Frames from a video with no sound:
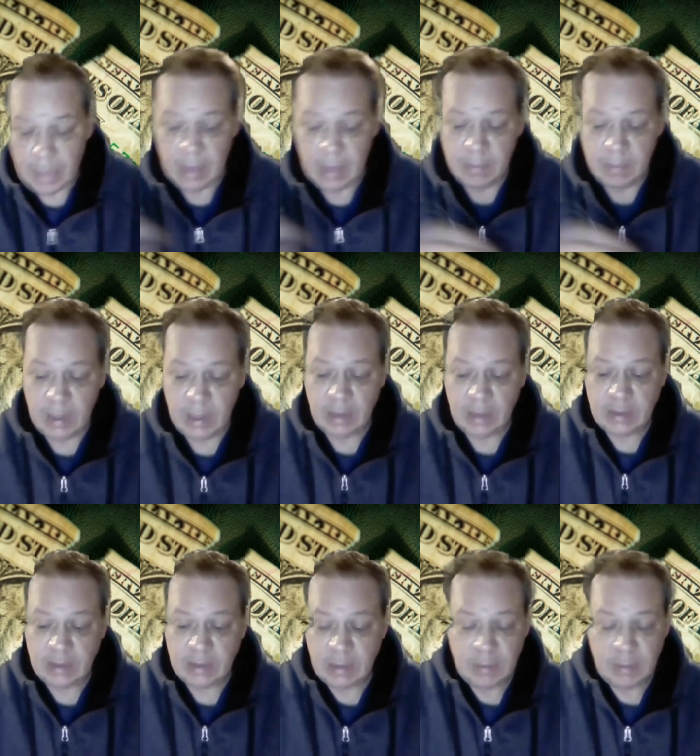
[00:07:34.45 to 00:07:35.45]
But
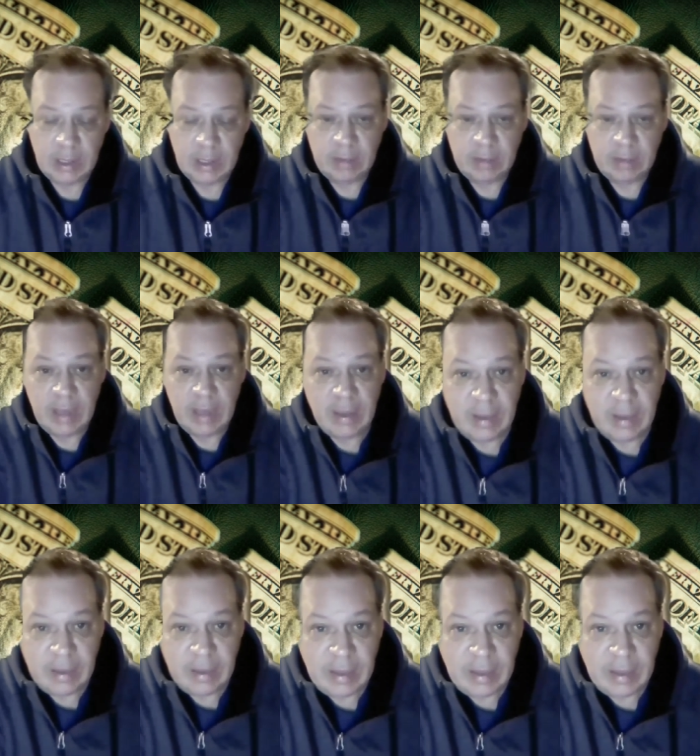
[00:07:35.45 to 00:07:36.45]
somebody that
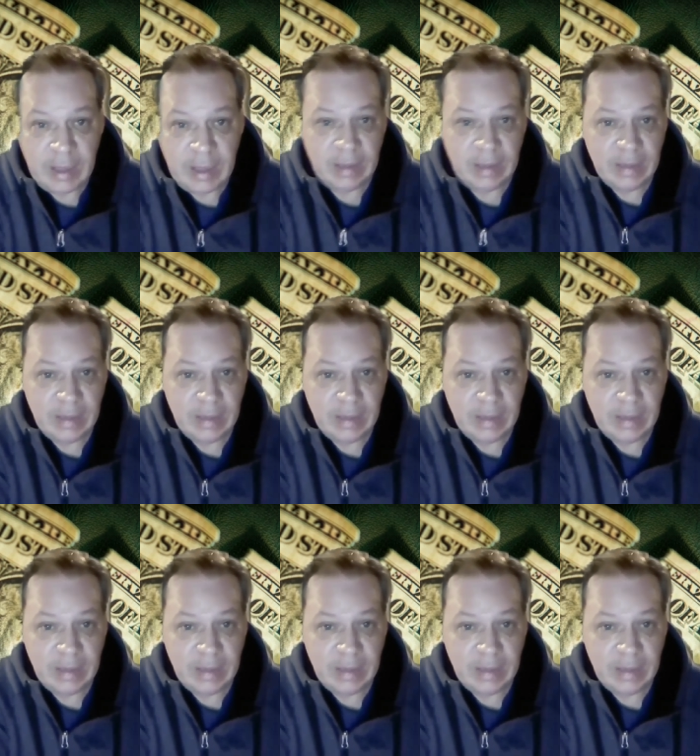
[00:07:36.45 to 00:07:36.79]
that